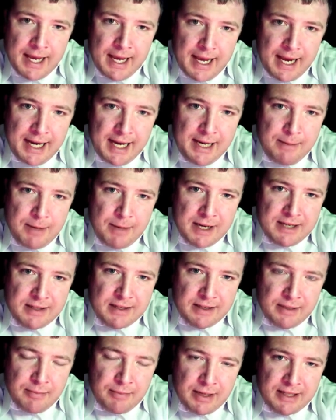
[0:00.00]
And he
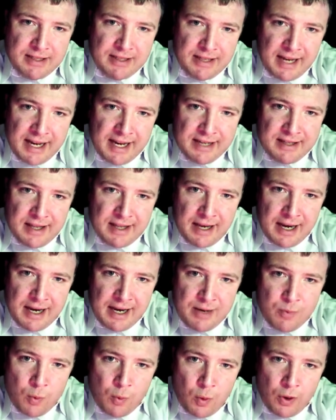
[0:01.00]
basically makes the case that
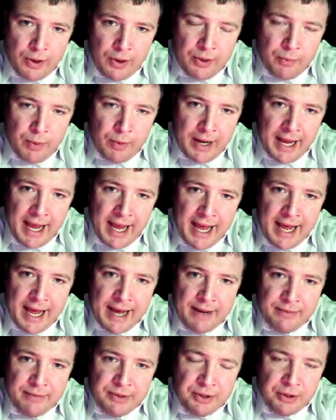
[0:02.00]
any war that we
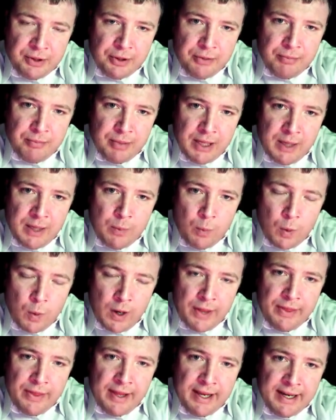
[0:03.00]
have should be
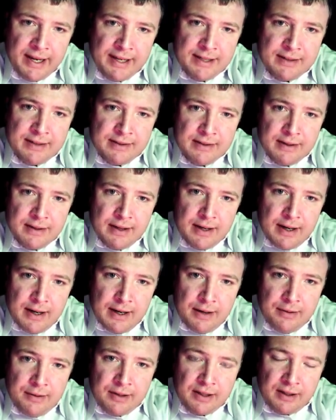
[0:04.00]
one that is
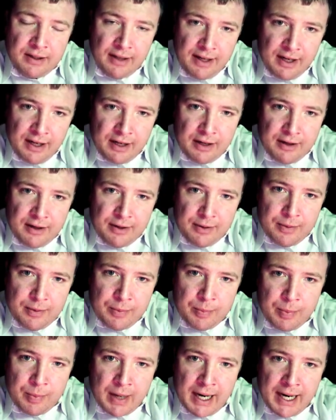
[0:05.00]
declared
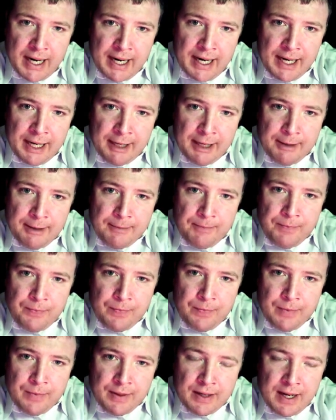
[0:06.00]
by
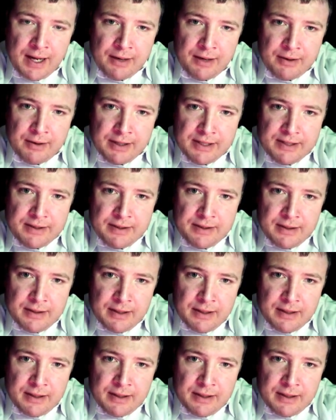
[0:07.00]
Congress.